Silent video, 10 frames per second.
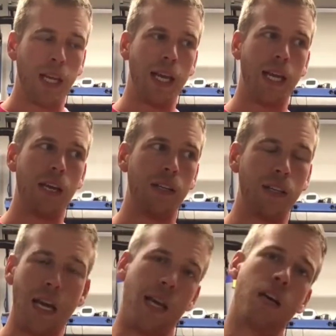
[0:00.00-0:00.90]

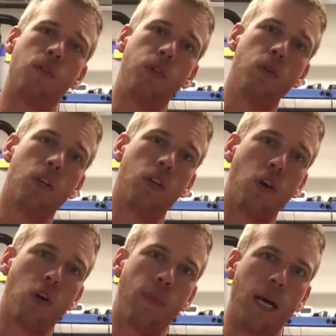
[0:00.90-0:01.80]
and how you can
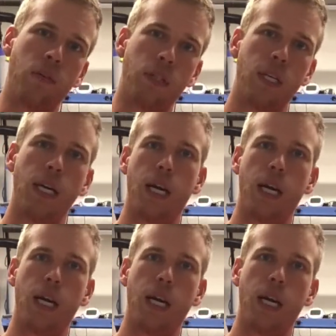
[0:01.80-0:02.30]
go about